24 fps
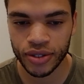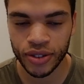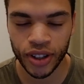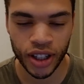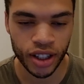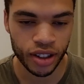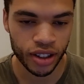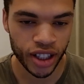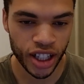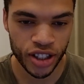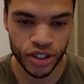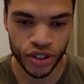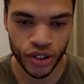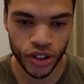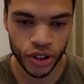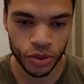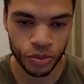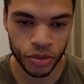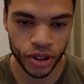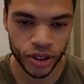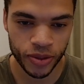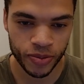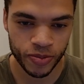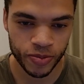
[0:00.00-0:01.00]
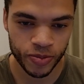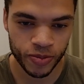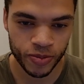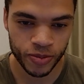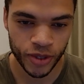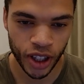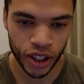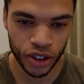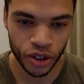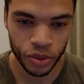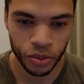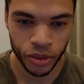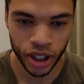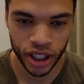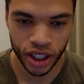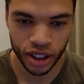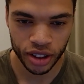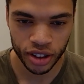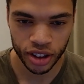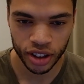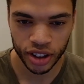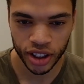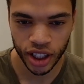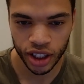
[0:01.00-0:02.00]
Well, that's not me. I don't buy
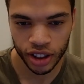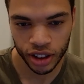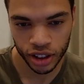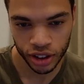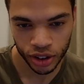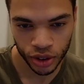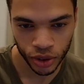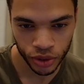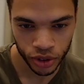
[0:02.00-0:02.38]
anything that is